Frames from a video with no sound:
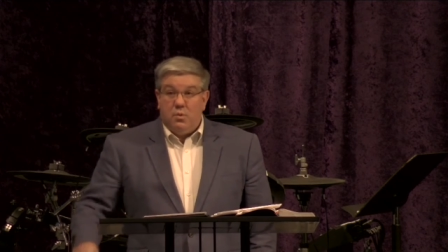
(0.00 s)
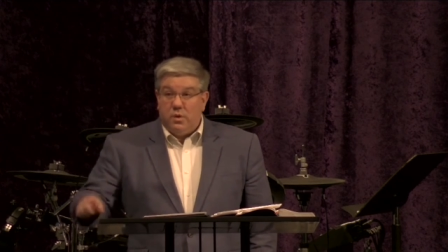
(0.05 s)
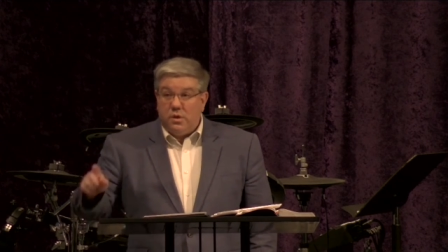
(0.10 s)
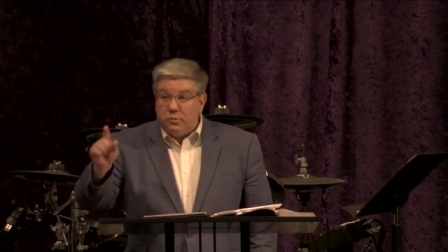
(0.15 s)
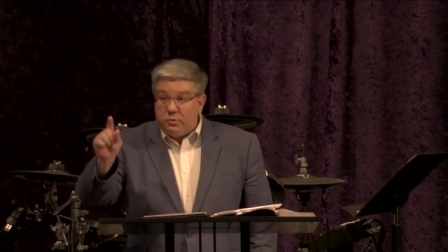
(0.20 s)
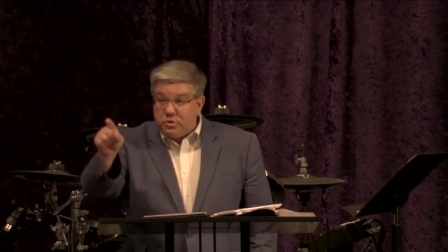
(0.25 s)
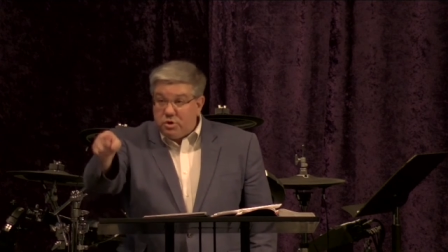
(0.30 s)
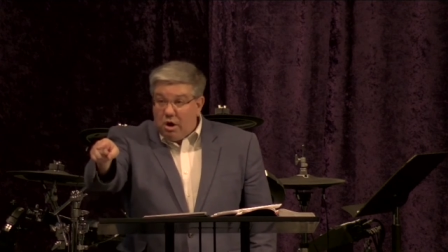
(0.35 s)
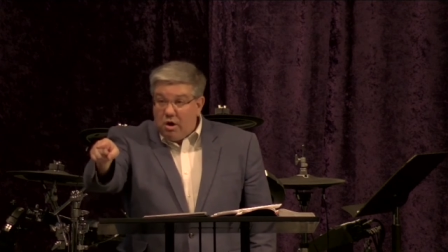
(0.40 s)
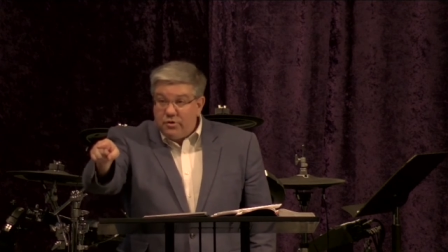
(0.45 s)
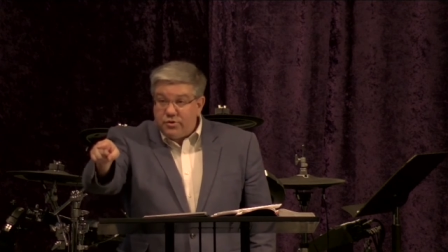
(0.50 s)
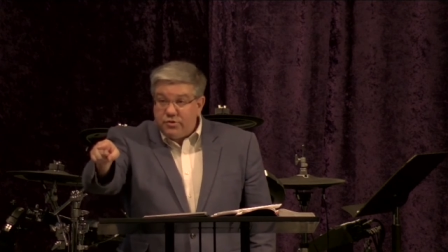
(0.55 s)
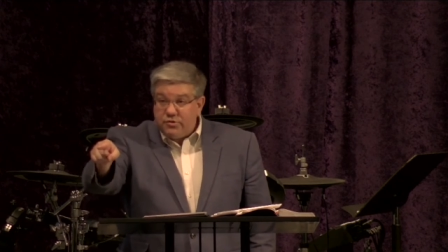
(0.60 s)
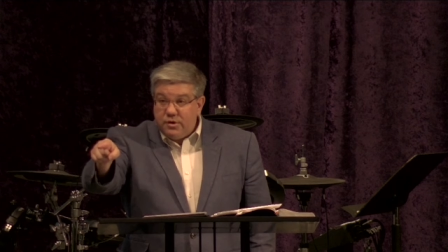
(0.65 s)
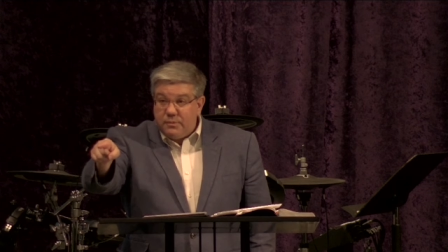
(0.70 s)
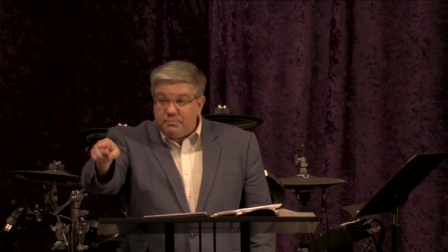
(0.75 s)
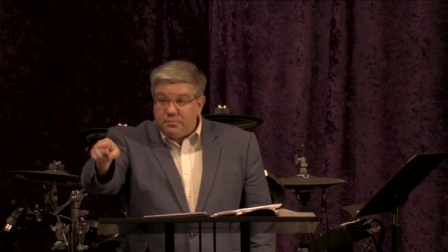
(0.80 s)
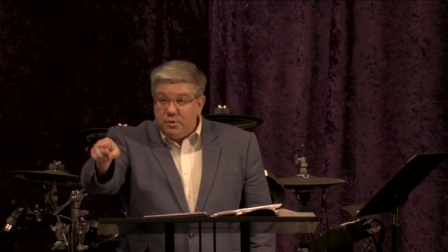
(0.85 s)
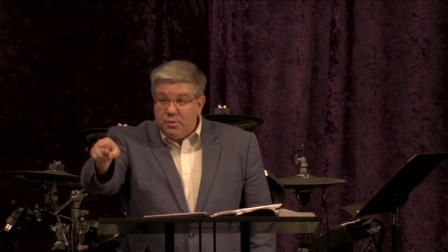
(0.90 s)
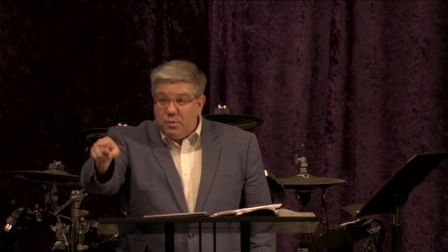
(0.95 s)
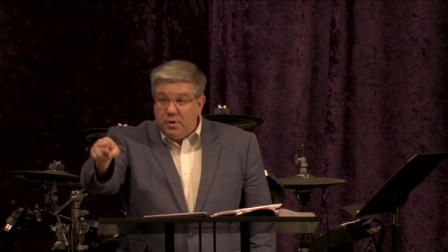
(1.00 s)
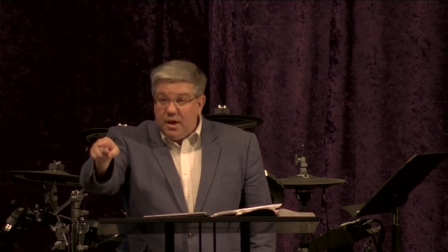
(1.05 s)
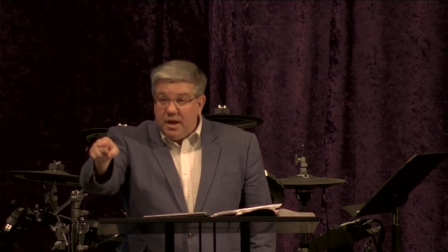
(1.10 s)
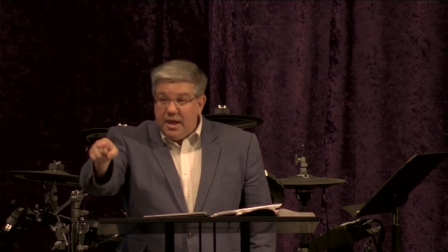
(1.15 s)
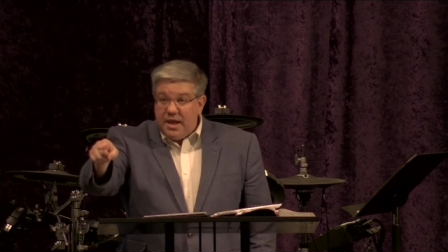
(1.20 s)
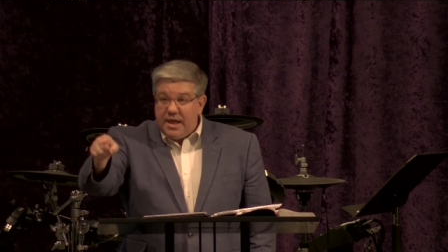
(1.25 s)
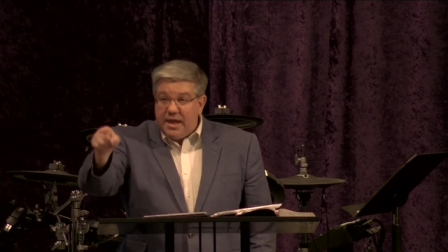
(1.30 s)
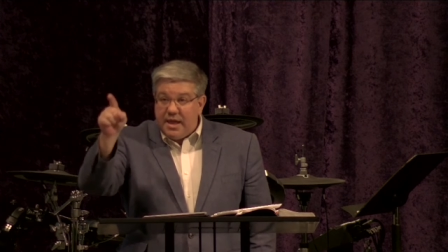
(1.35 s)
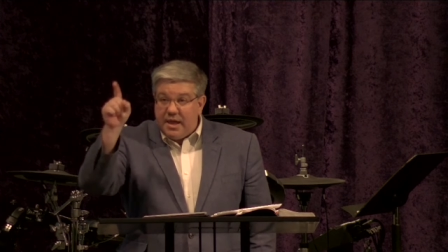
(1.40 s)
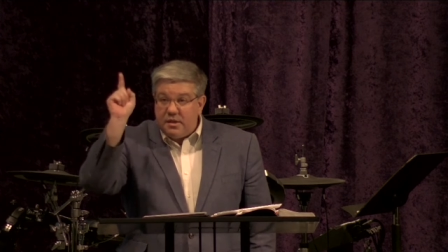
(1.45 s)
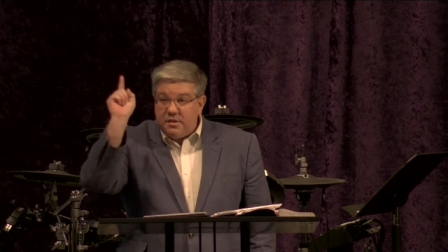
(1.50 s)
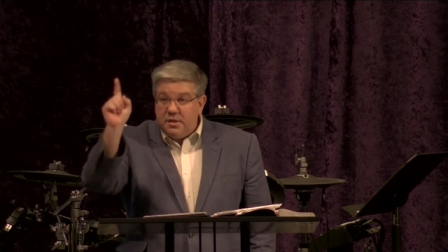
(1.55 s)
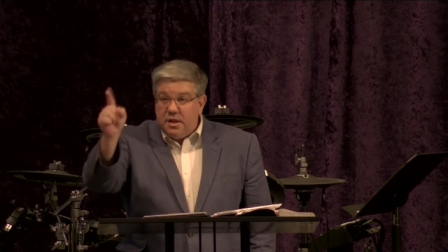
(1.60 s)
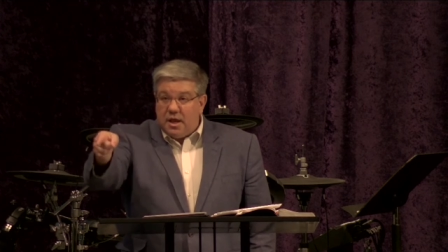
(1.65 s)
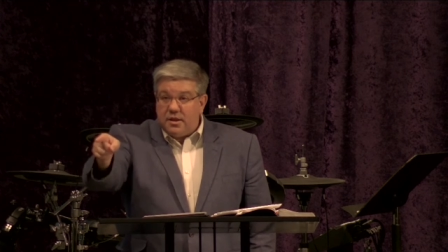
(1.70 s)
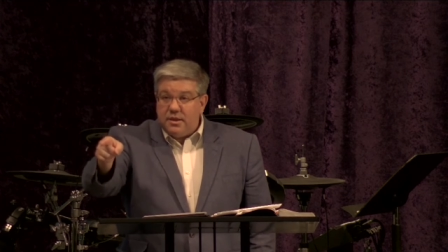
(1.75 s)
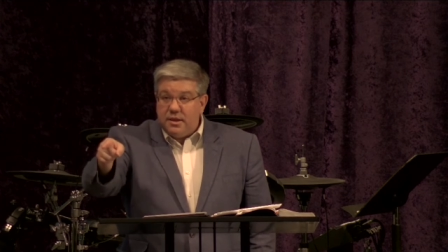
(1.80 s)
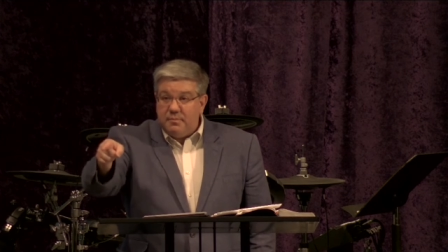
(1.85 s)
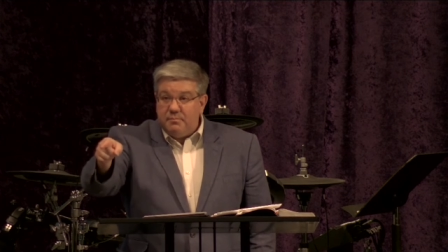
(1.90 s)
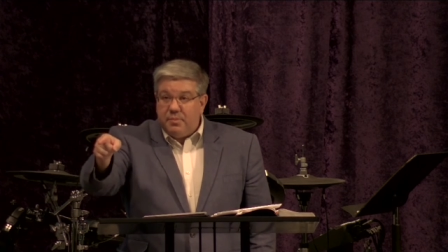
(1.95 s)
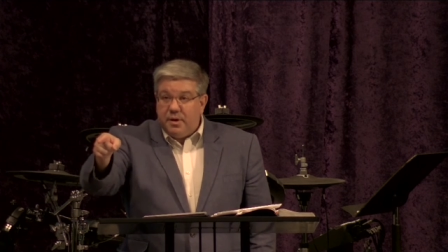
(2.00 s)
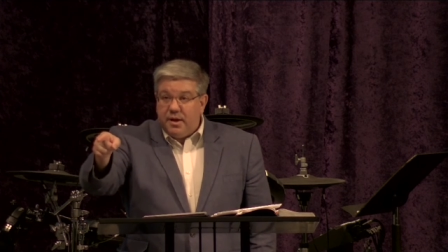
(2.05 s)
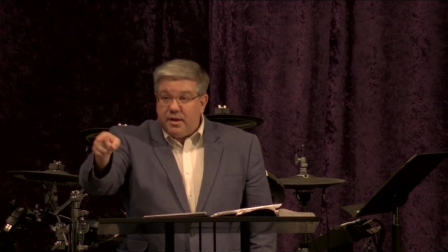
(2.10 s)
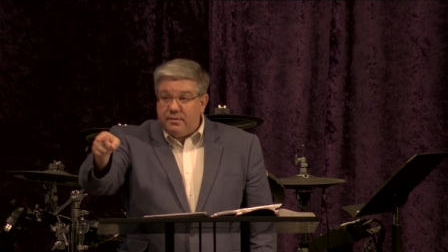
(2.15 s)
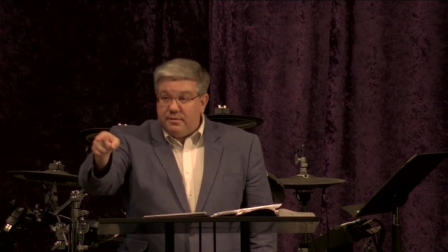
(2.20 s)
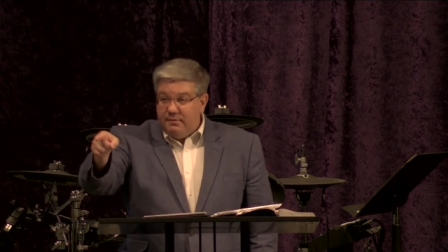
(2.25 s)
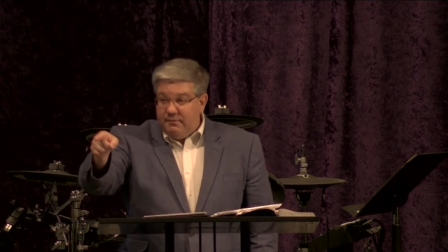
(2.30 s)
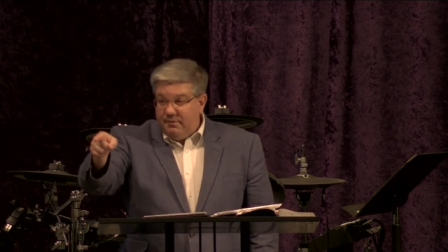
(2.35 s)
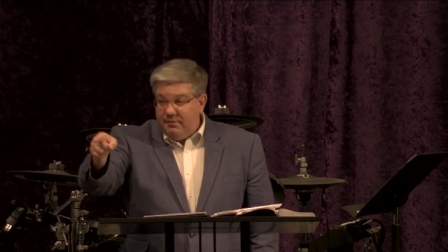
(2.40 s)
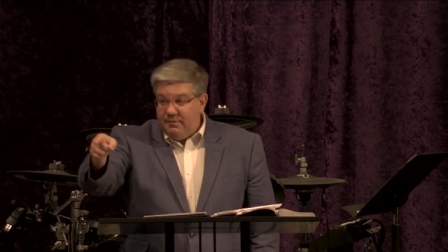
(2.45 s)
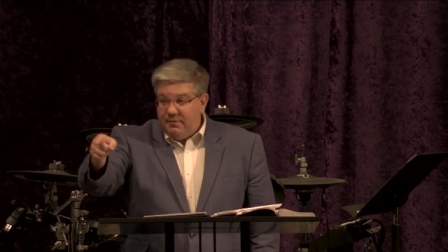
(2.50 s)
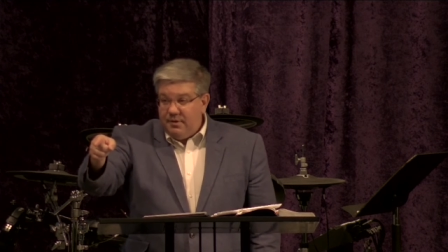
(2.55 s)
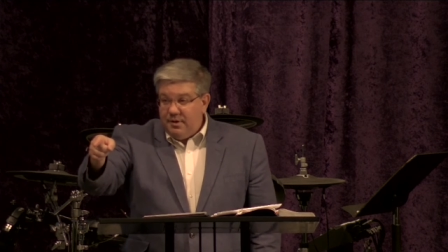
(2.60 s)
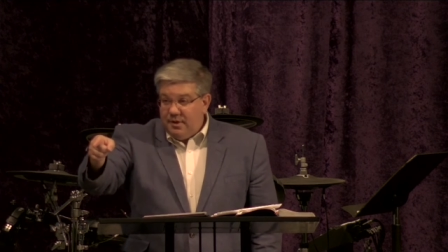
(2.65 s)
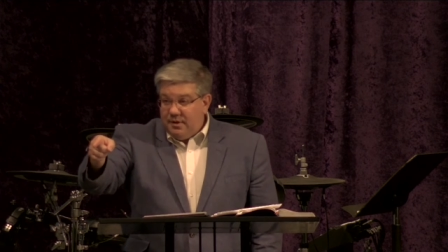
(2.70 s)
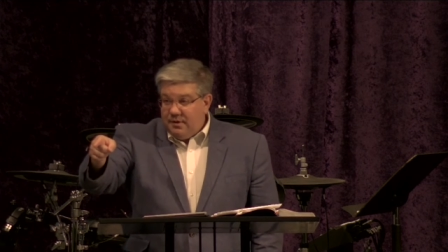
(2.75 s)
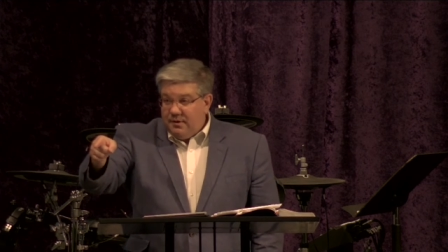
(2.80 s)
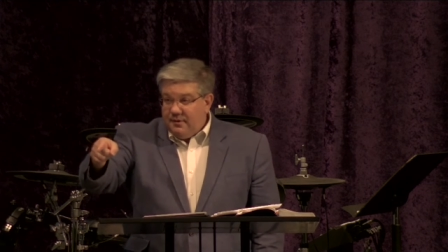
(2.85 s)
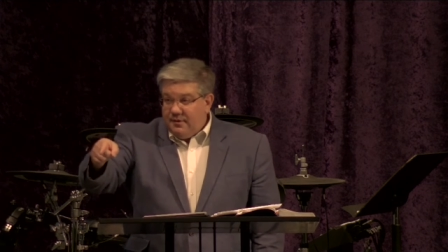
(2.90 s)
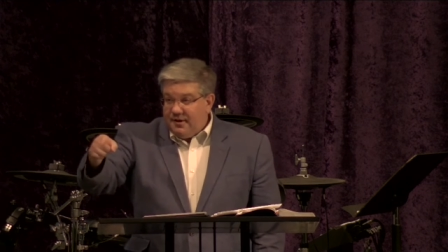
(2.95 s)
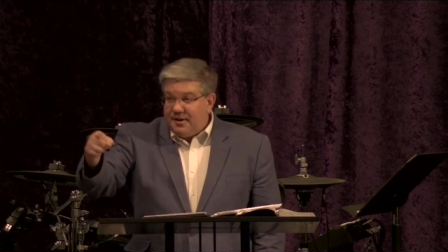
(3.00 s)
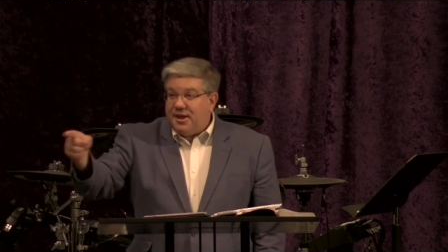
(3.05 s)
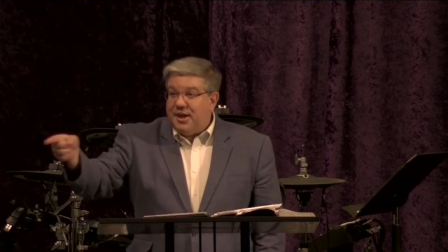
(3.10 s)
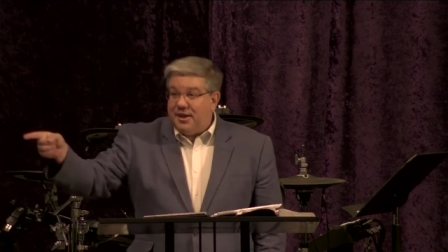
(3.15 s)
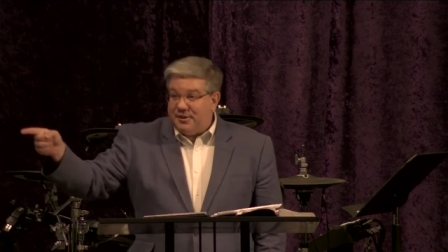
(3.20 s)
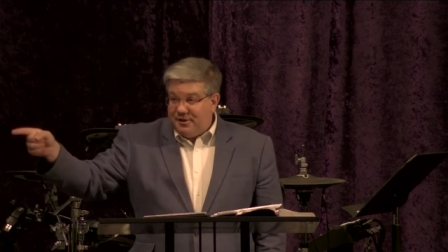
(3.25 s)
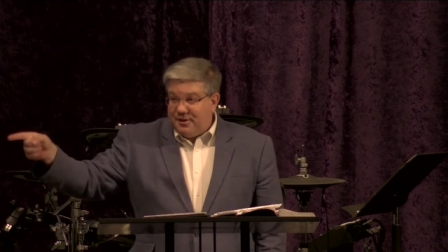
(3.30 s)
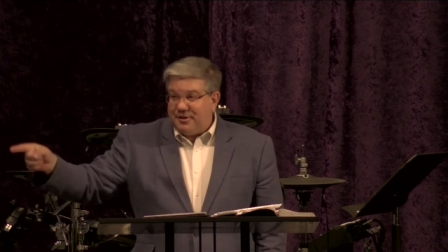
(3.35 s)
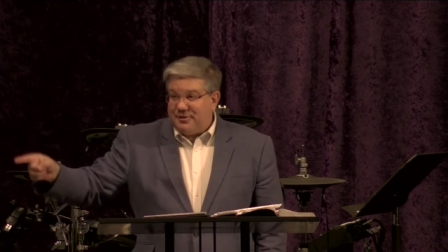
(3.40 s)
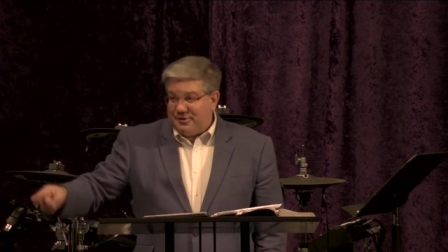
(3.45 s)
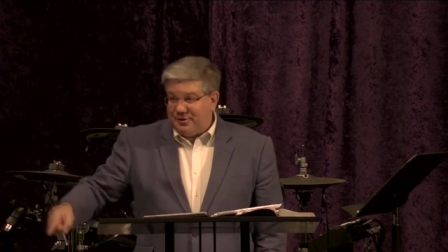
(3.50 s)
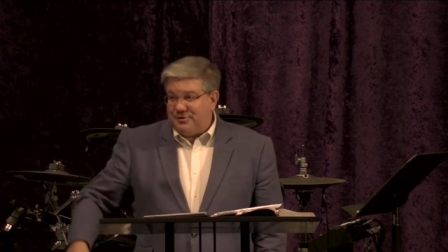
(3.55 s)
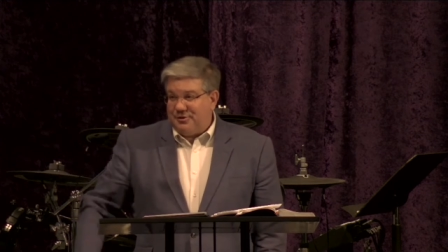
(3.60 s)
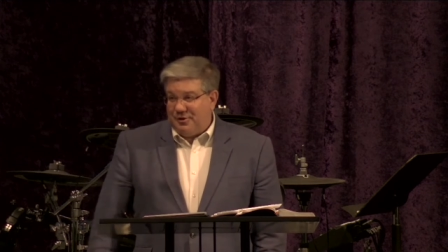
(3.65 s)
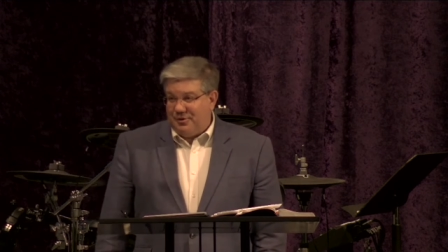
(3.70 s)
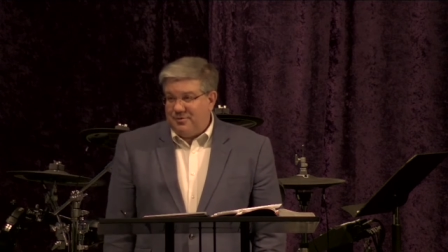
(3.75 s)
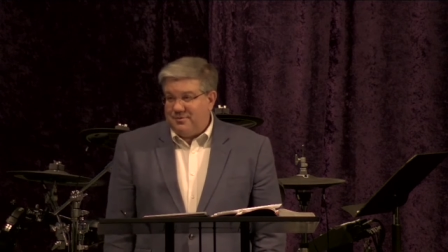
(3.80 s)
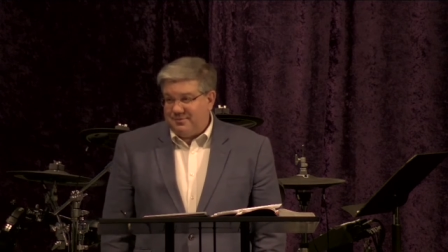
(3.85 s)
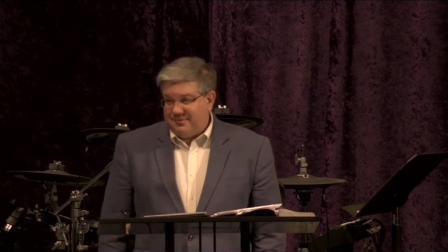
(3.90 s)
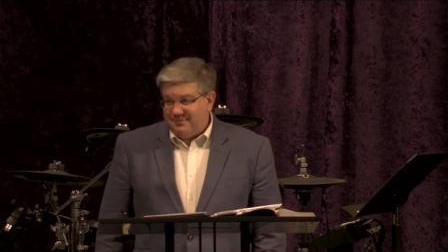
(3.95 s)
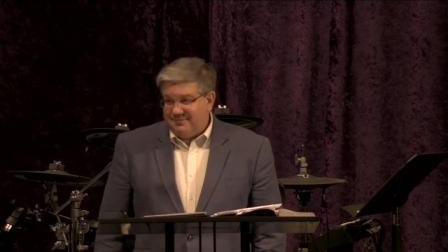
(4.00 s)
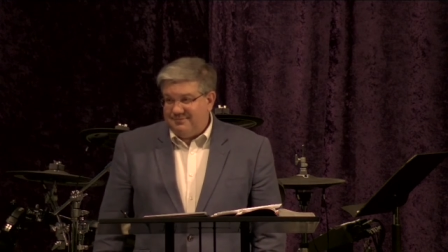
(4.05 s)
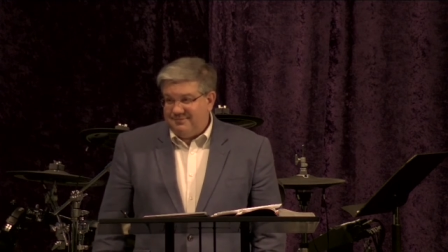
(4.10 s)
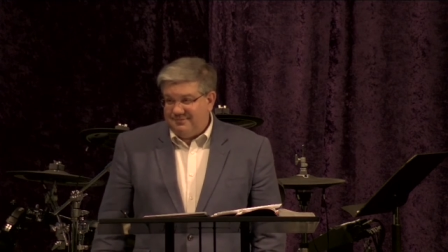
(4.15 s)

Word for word: When it was all stripped away, he had nothing but a kidney stone.